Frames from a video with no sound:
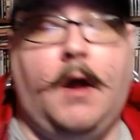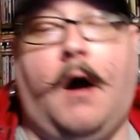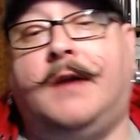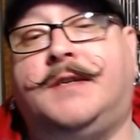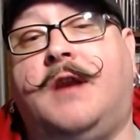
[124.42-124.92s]

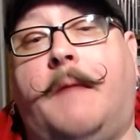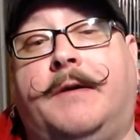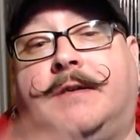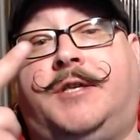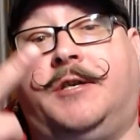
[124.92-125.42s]
On to
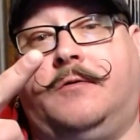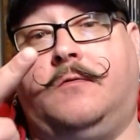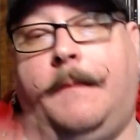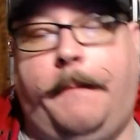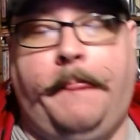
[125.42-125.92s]
number 2.
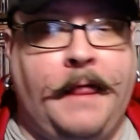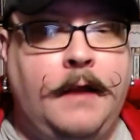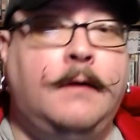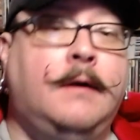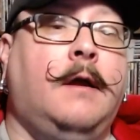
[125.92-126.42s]

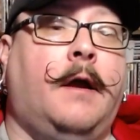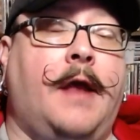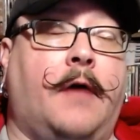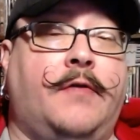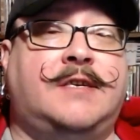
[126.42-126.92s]

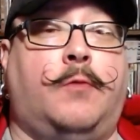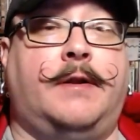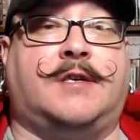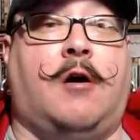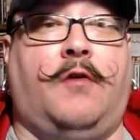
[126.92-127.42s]
Now this one
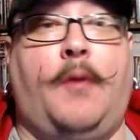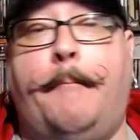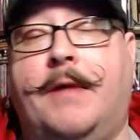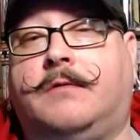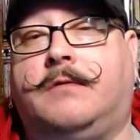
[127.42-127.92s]
is called the
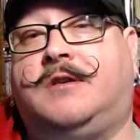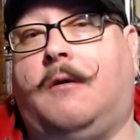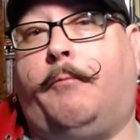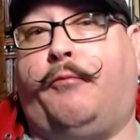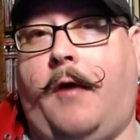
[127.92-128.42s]
Miller's
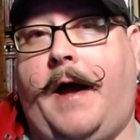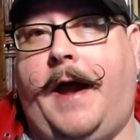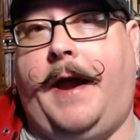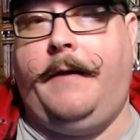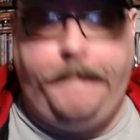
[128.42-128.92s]

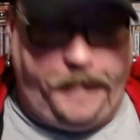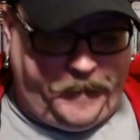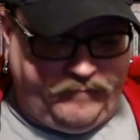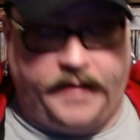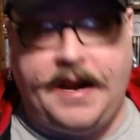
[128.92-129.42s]
Brine.
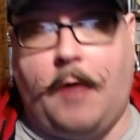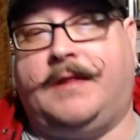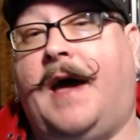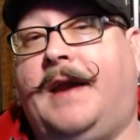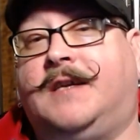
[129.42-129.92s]
Now what
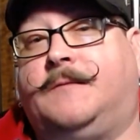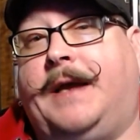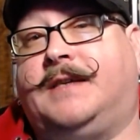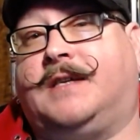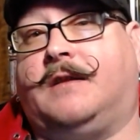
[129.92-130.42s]
that is
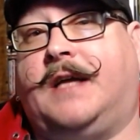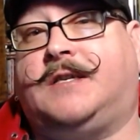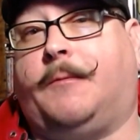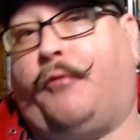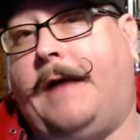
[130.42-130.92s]
basically that's
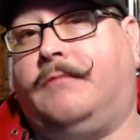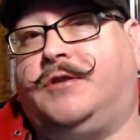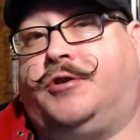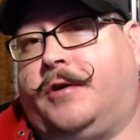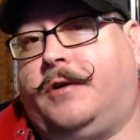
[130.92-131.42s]
a brown
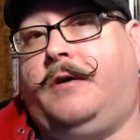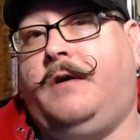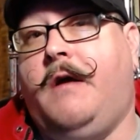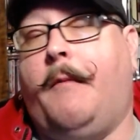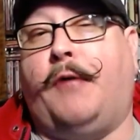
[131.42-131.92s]
sugar,
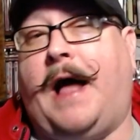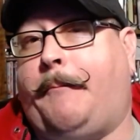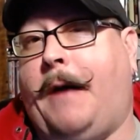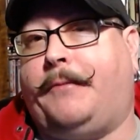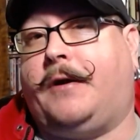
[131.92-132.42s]
black
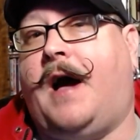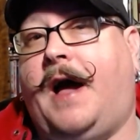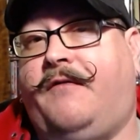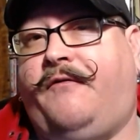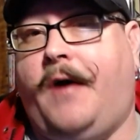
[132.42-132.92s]
pepper
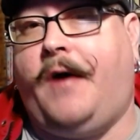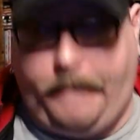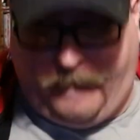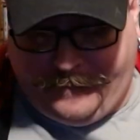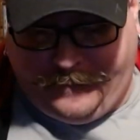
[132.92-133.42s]
kind of
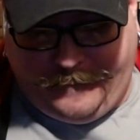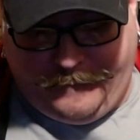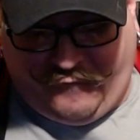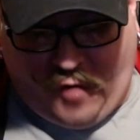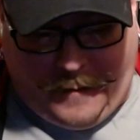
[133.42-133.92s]

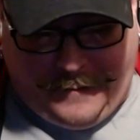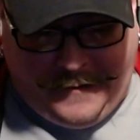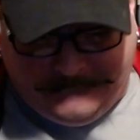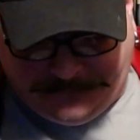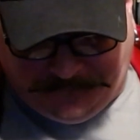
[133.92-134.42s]
rub,
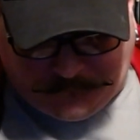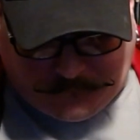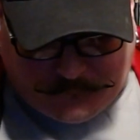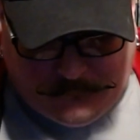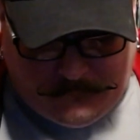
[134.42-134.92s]

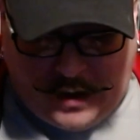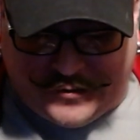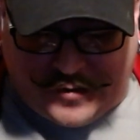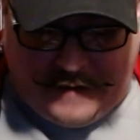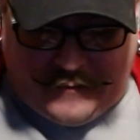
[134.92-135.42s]

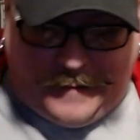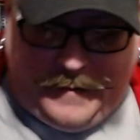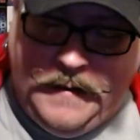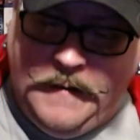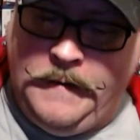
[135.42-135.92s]
dry rub.
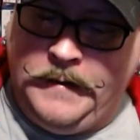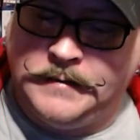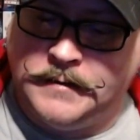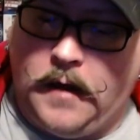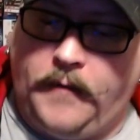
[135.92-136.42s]

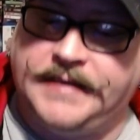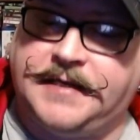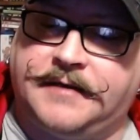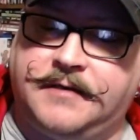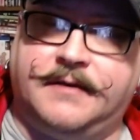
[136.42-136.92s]
And this
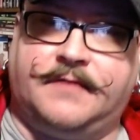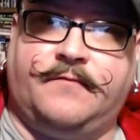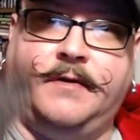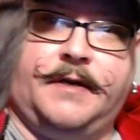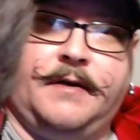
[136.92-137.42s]
actually looks
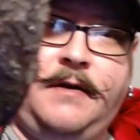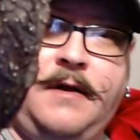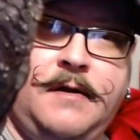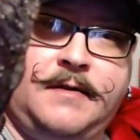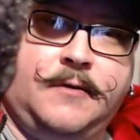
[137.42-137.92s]
really good.
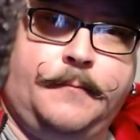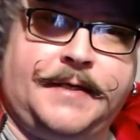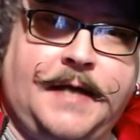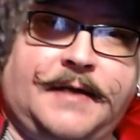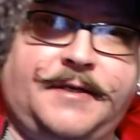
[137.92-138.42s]
It's super
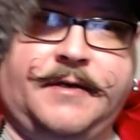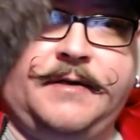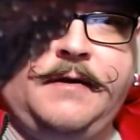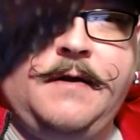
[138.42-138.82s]
textured.